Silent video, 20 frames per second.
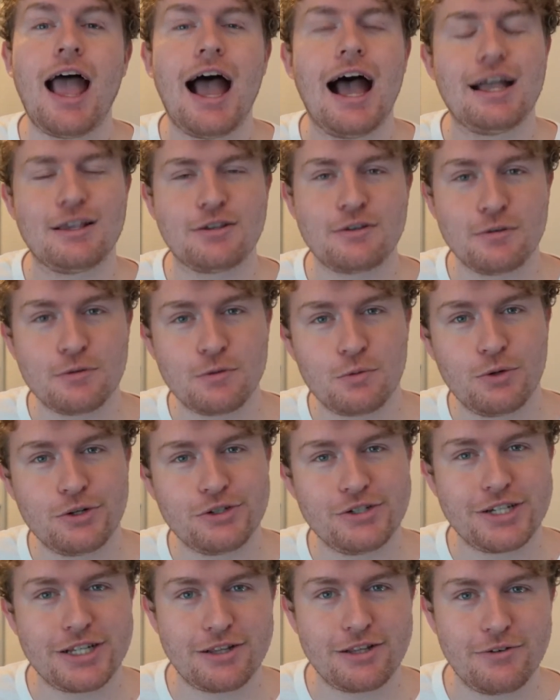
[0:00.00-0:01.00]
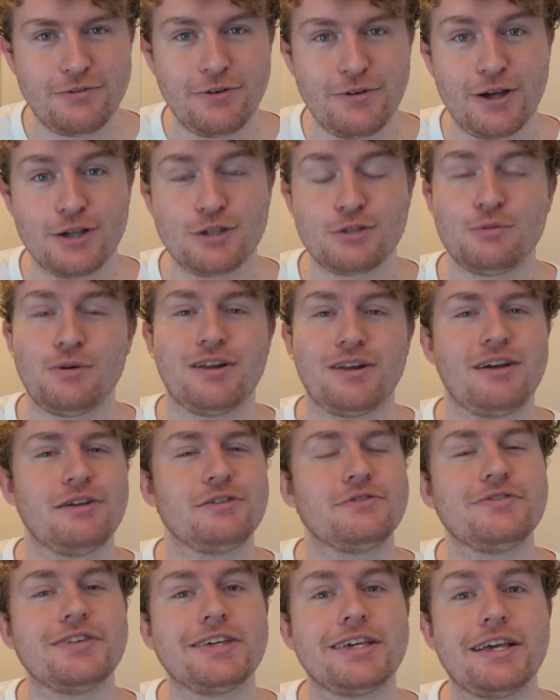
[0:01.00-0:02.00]
As I was watching the first one, I
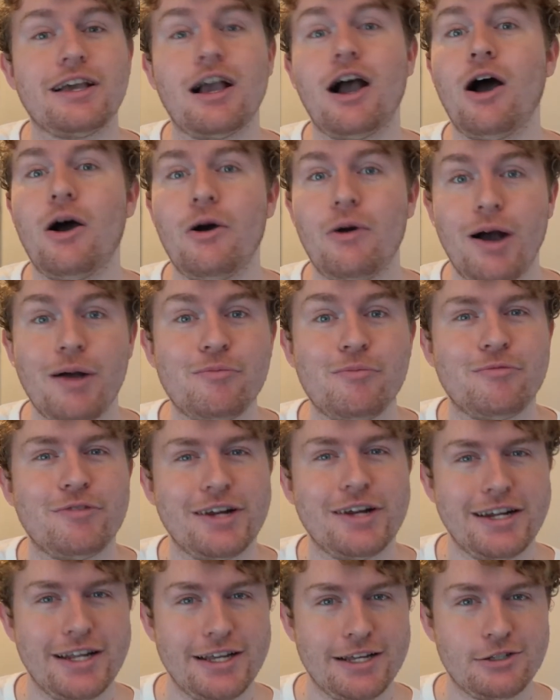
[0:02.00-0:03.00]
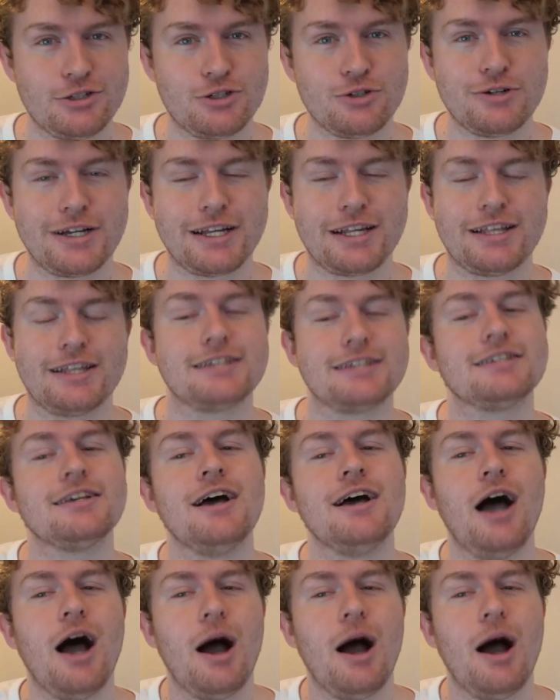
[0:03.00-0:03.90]
was thinking, oh, I'm really enjoying this.